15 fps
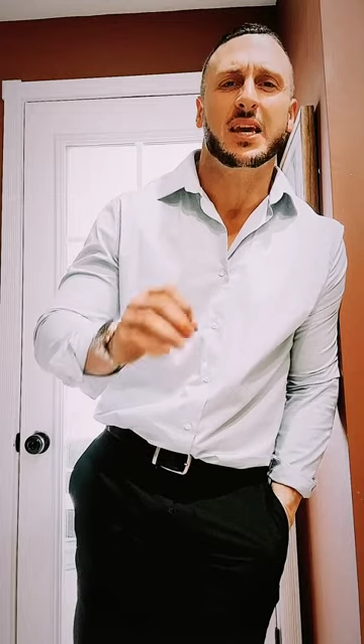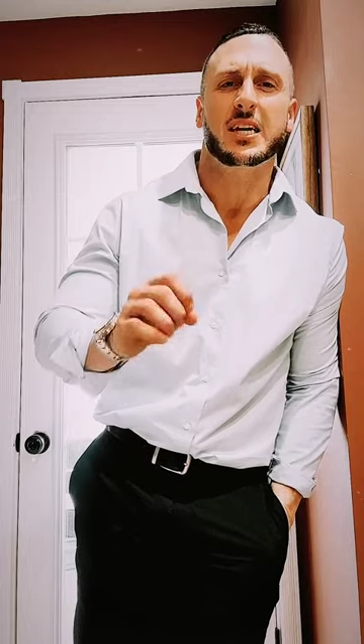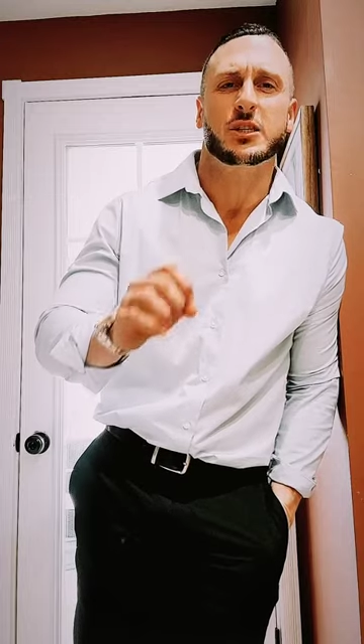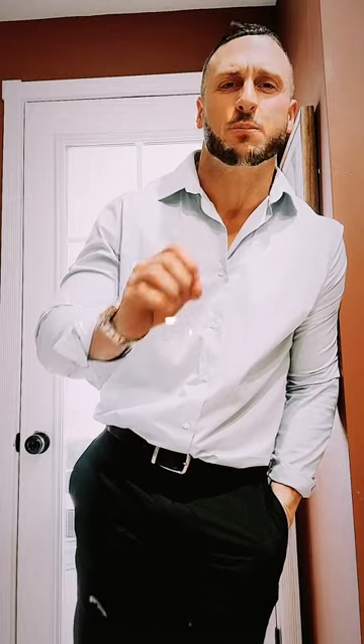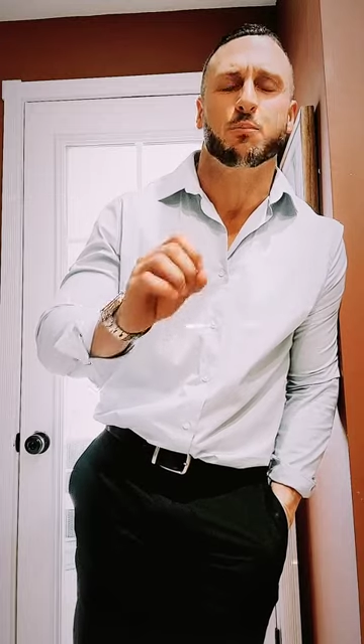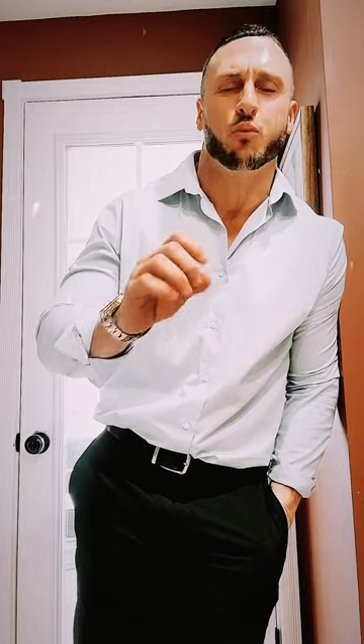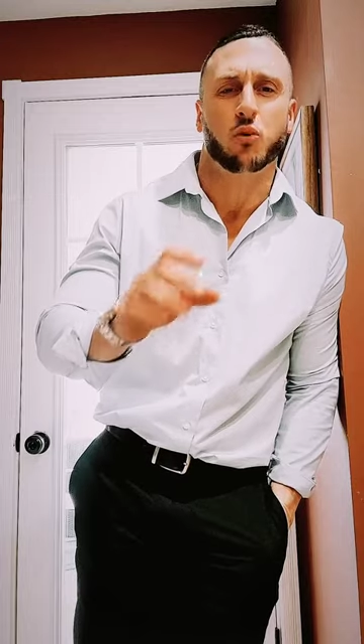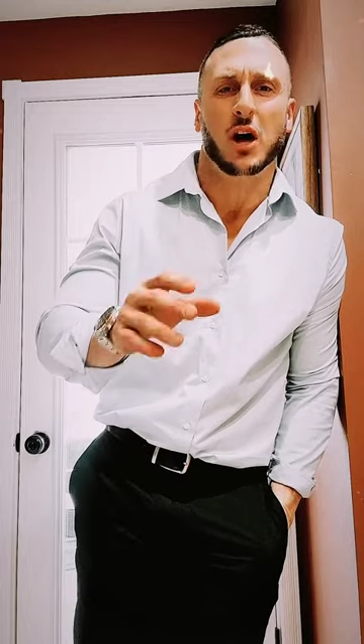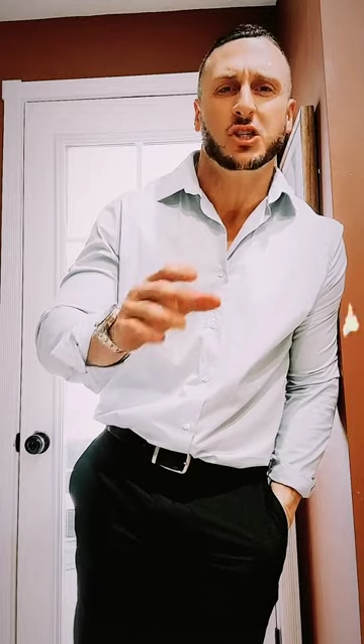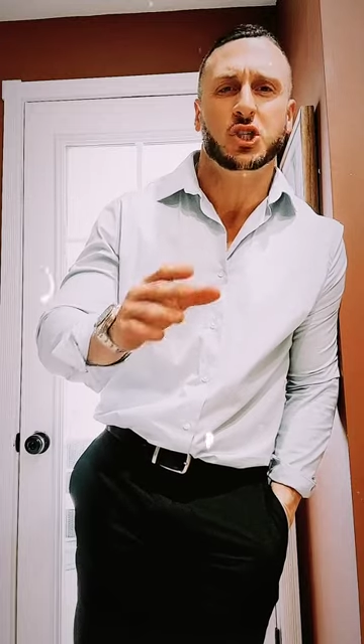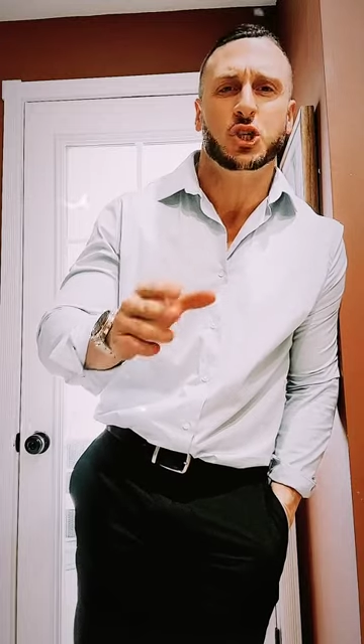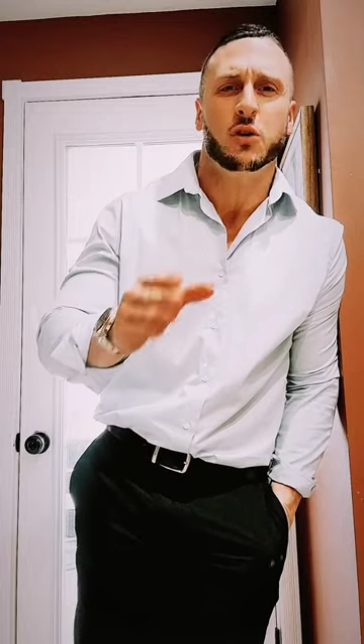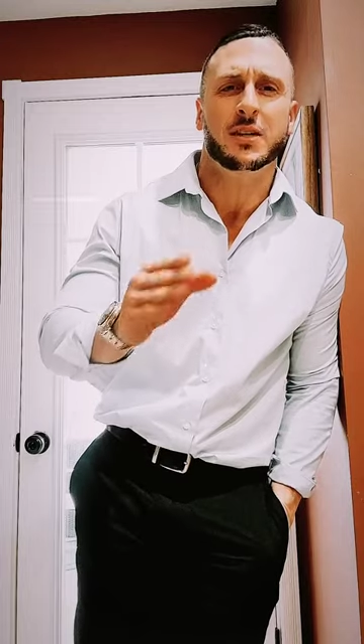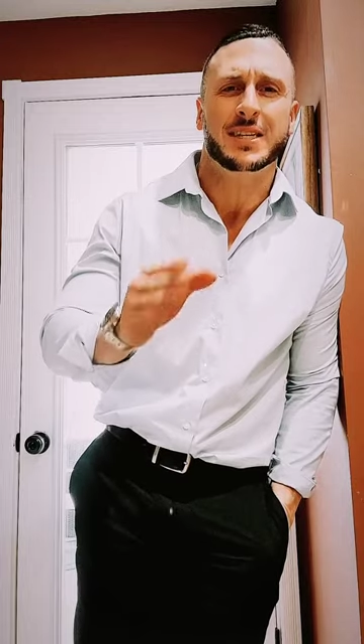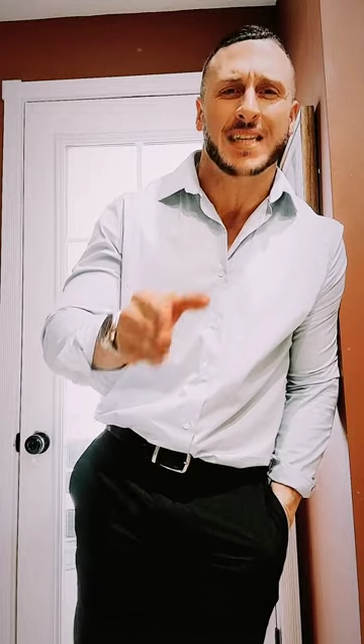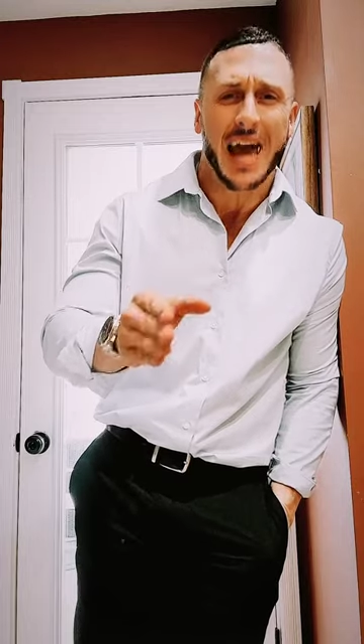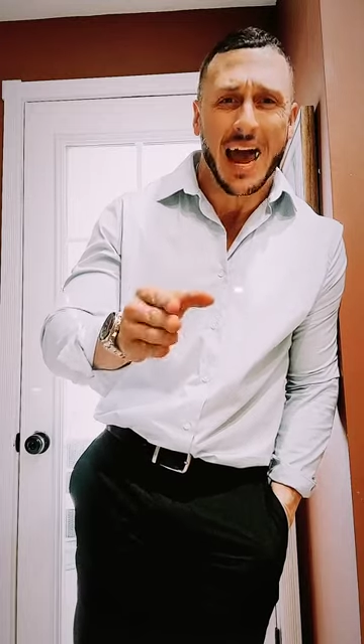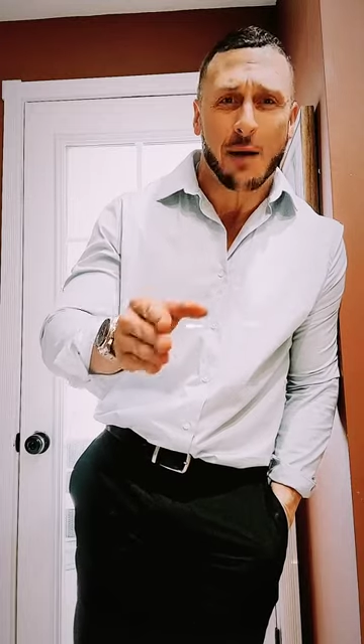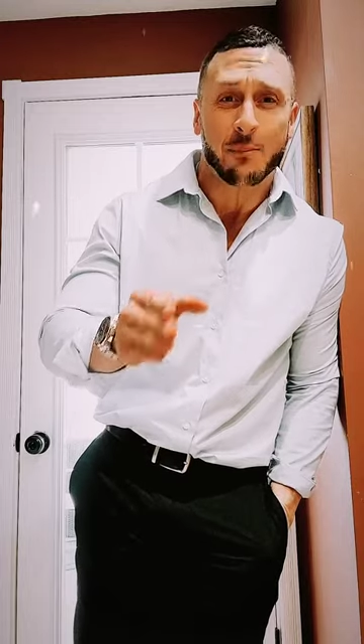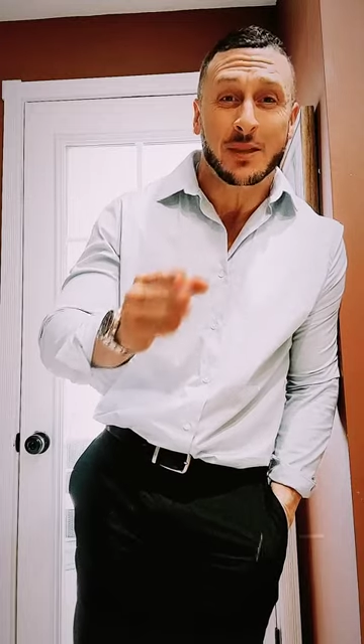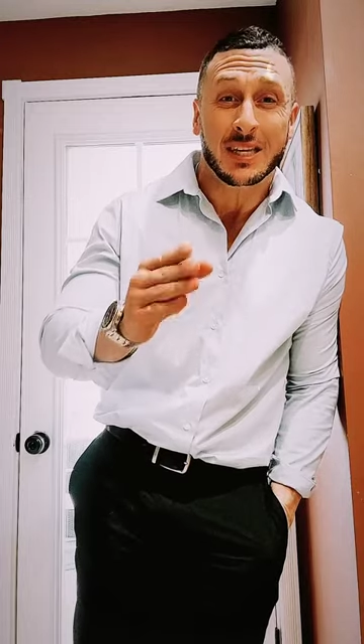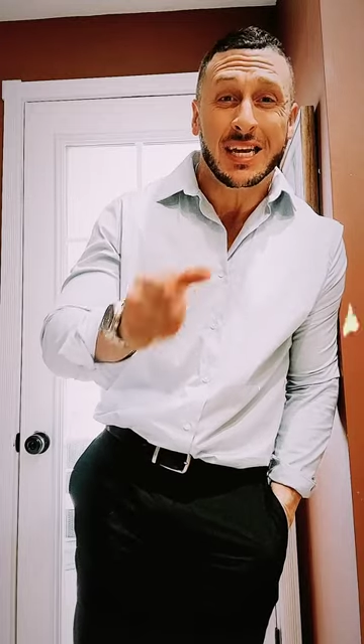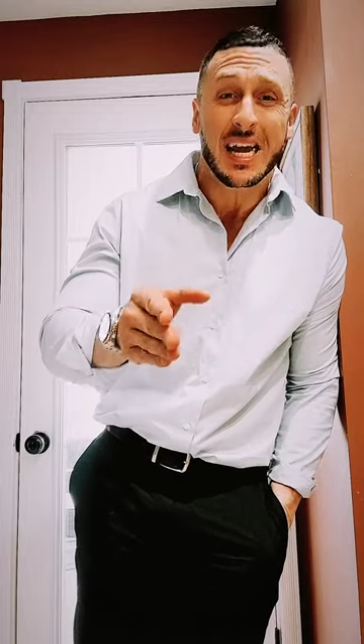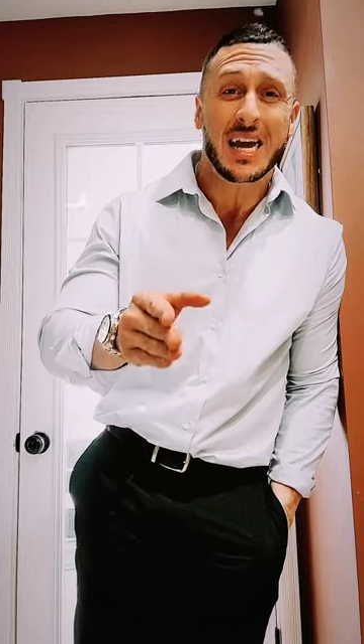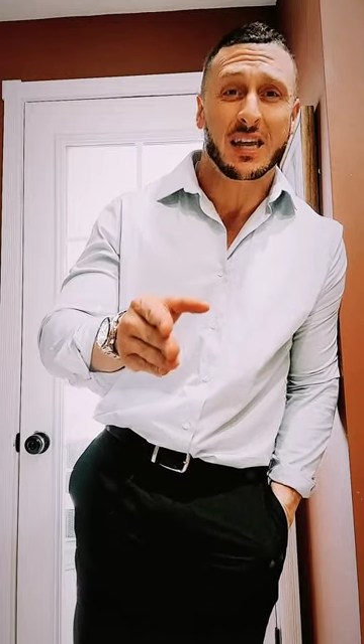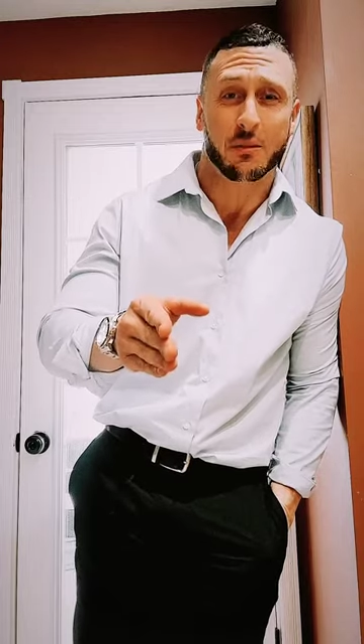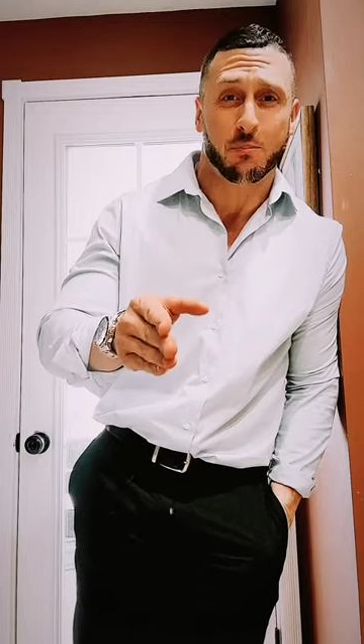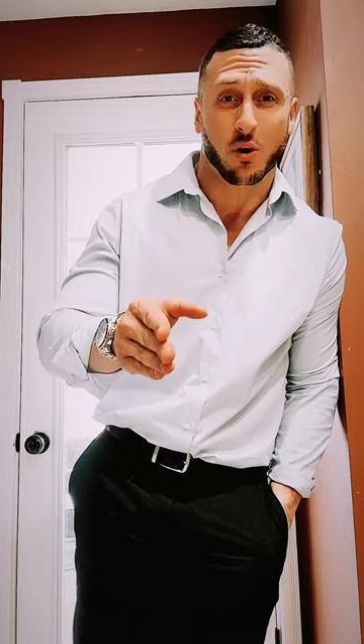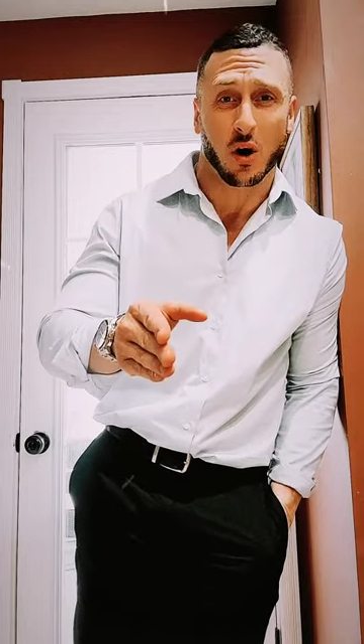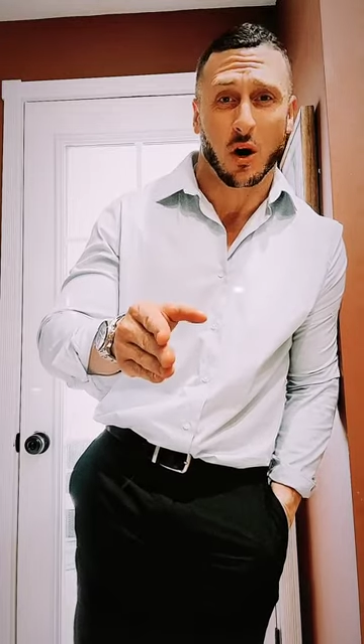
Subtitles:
is brush your damn teeth,